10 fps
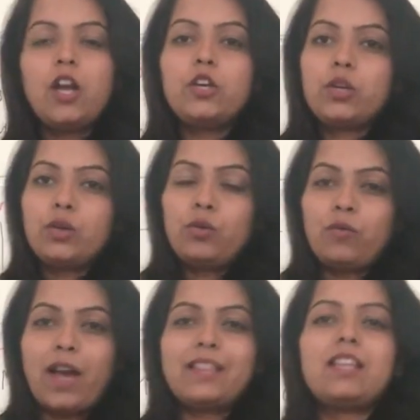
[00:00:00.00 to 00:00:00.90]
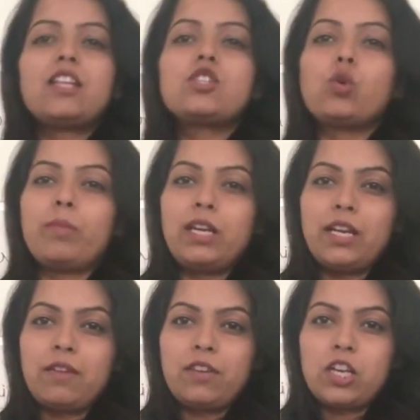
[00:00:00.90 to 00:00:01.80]
Do you know why there are so many
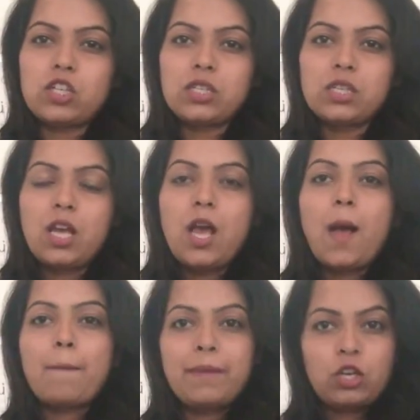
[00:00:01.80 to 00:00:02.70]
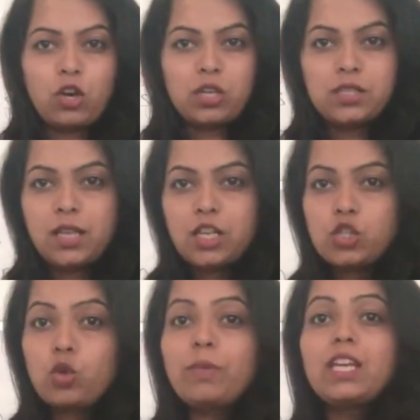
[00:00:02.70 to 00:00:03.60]
definitions? Because there are
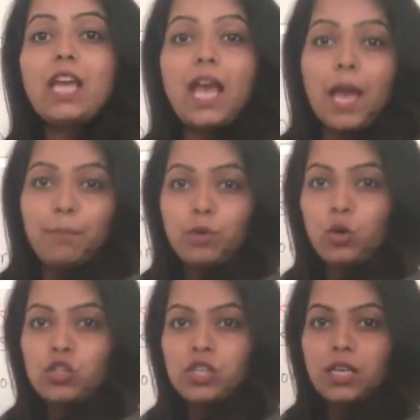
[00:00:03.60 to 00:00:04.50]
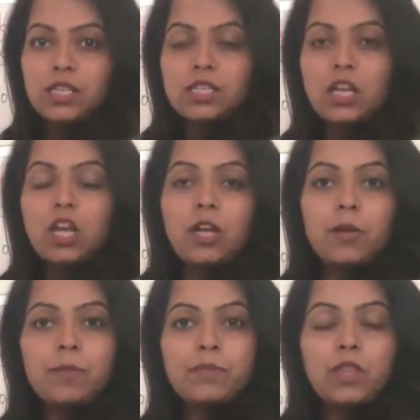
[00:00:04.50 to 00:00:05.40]
so many approaches
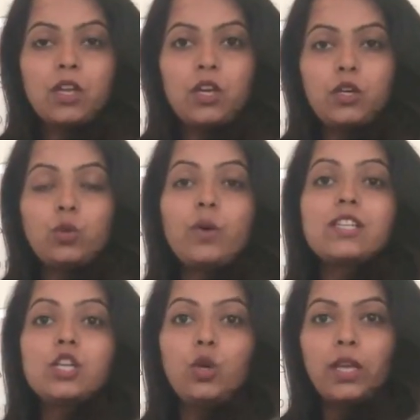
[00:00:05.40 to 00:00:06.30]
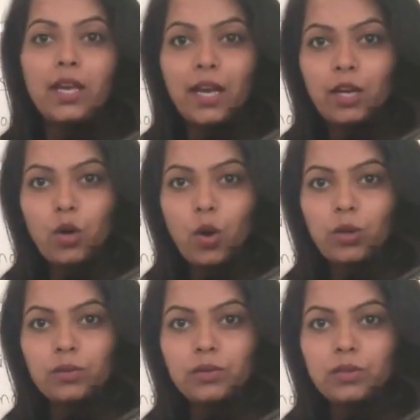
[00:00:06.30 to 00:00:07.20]
towards looking at law.
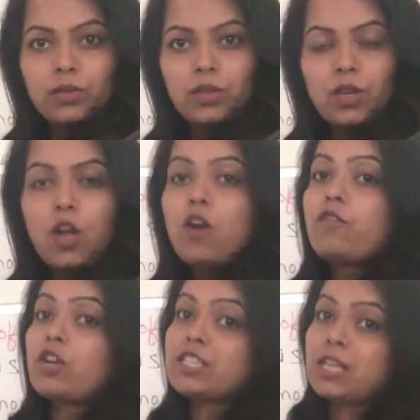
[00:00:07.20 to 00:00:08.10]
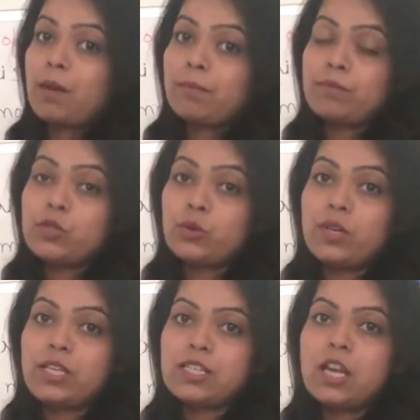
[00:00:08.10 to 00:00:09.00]
For some
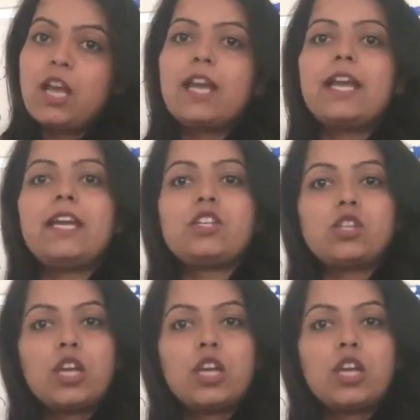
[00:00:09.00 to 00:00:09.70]
jurists, it's